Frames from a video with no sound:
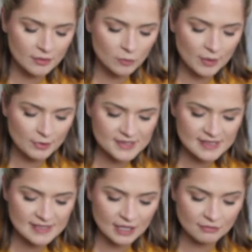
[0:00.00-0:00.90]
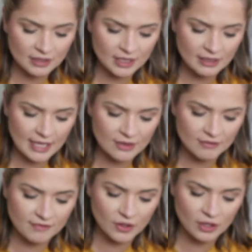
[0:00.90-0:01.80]
One person said, I really like
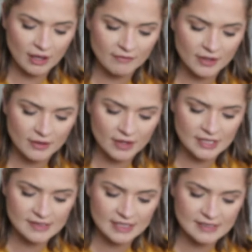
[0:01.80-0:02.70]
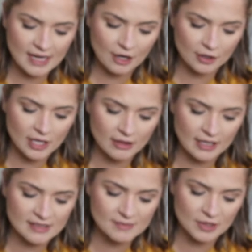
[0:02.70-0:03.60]
the feel of it. It's airy,
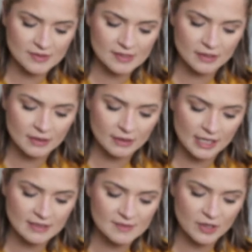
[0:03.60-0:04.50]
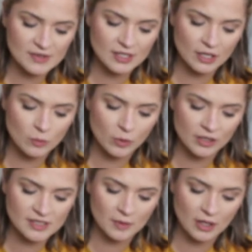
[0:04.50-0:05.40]
smells good,
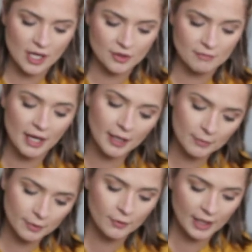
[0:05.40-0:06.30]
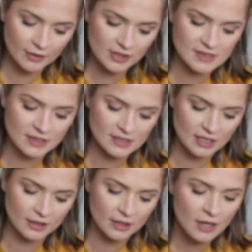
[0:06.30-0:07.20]
works well under makeup. Okay, that's good
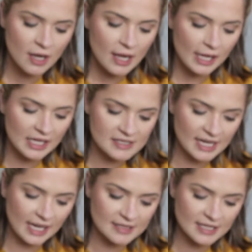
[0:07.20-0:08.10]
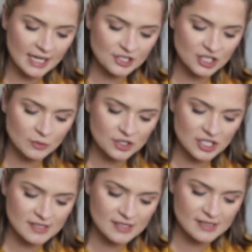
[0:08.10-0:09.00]
to hear. It's anti-aging, which
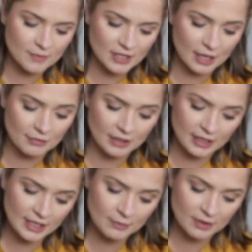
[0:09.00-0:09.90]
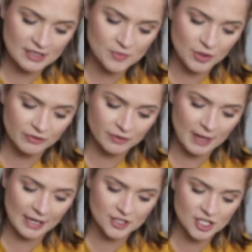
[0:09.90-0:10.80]
isn't something I really need, but it's beautiful
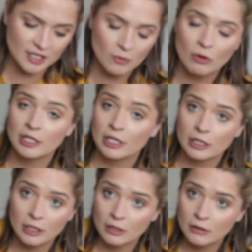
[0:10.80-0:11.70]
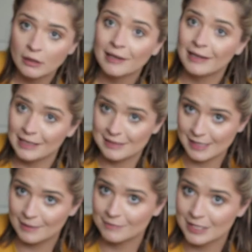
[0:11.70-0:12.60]
packaging. Well, your girl needs
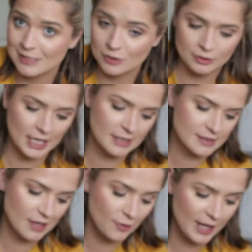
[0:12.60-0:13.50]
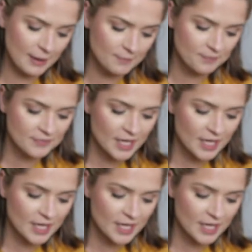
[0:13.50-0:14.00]
it. This girl does. Okay.